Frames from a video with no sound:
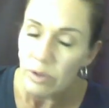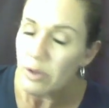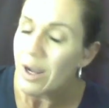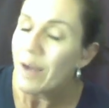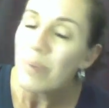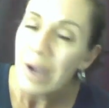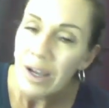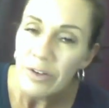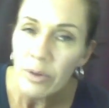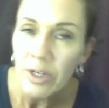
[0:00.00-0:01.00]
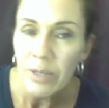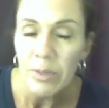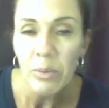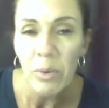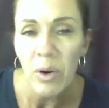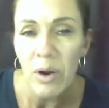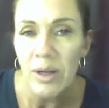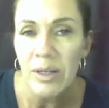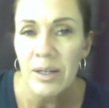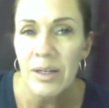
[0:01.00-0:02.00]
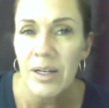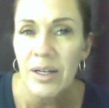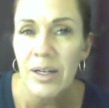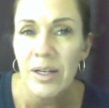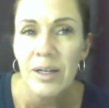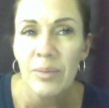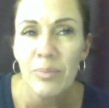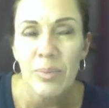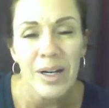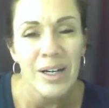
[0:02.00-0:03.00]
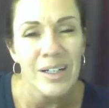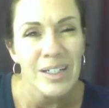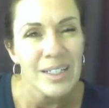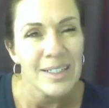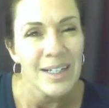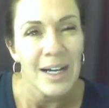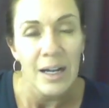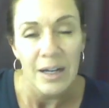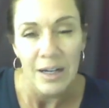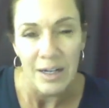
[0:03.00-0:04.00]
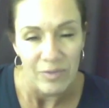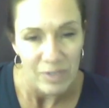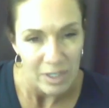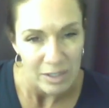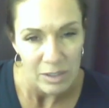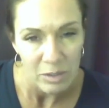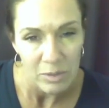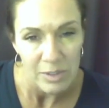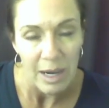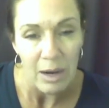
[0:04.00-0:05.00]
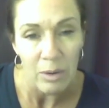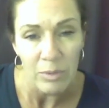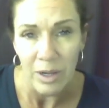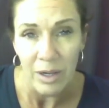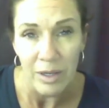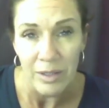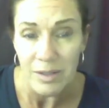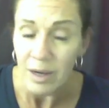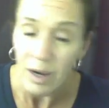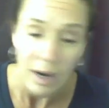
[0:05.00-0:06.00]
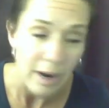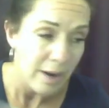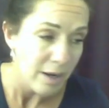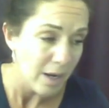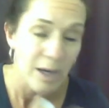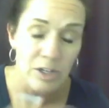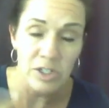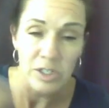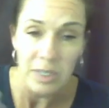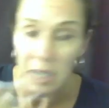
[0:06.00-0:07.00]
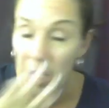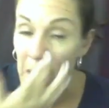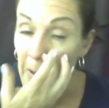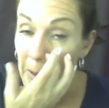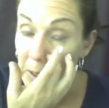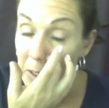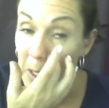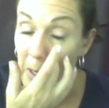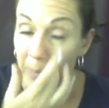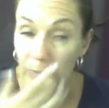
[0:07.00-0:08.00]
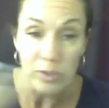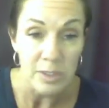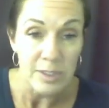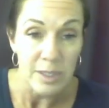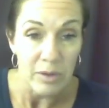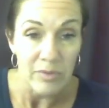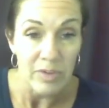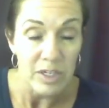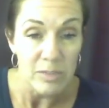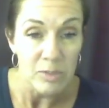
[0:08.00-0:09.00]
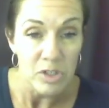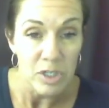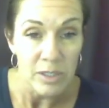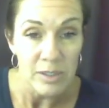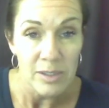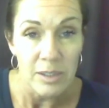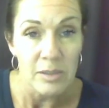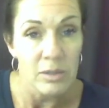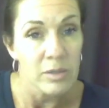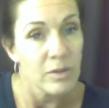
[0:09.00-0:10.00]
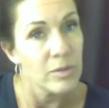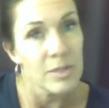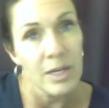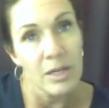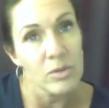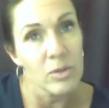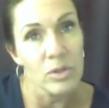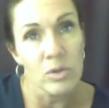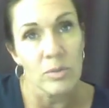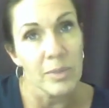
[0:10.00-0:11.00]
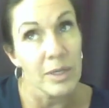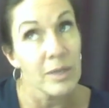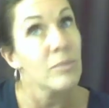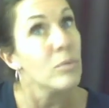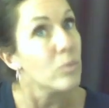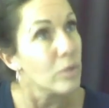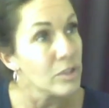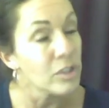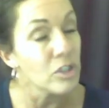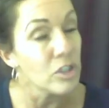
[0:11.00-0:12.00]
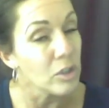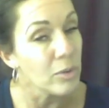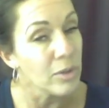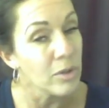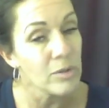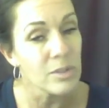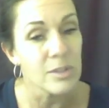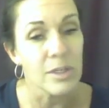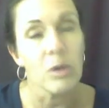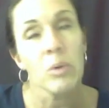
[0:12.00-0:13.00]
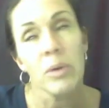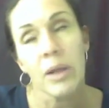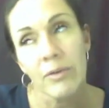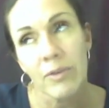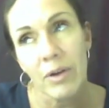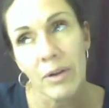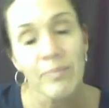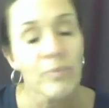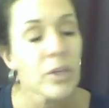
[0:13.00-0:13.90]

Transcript: They're not bad, don't get me wrong, but I've tested those out and I actually used to sell the Venus machines until the tanning store told me we're discontinuing those. It's like, okay, fine.